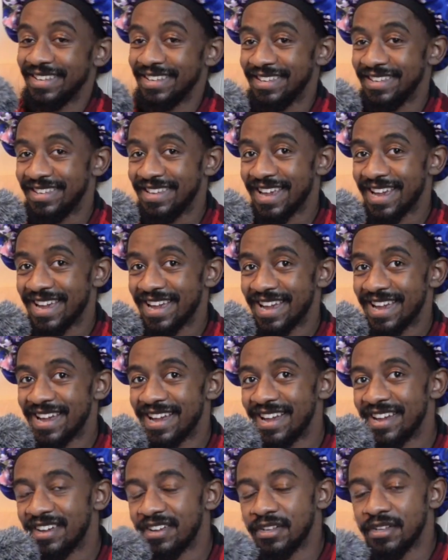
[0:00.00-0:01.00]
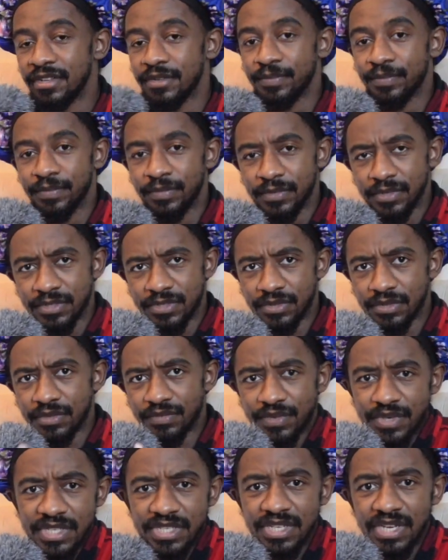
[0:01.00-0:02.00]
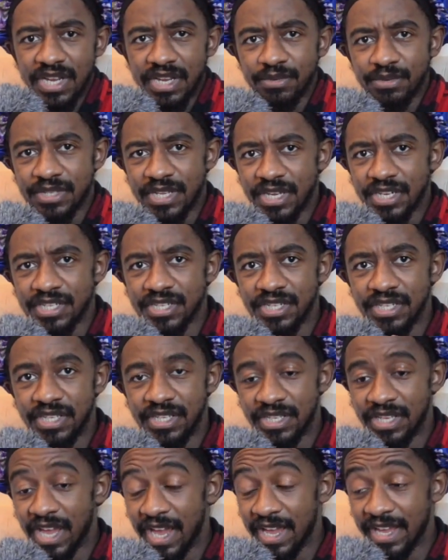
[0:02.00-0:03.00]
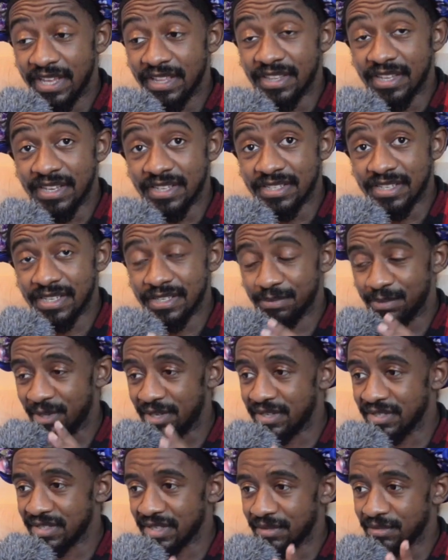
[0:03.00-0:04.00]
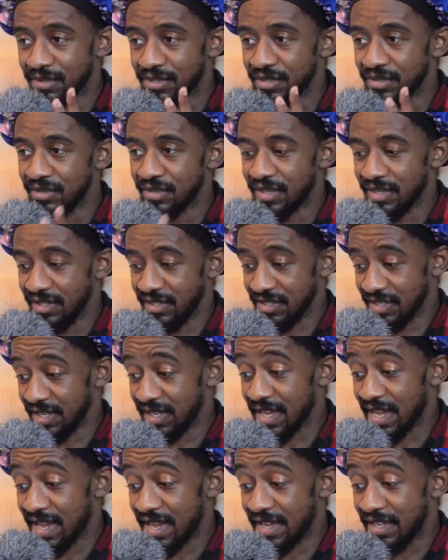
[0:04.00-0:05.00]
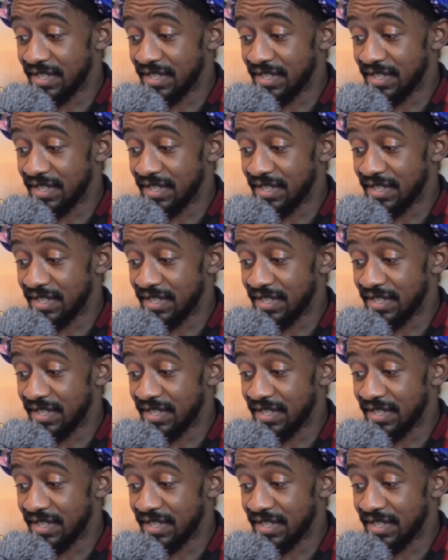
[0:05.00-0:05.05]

Yeah. So the reason I was actually getting this is because I was looking to get a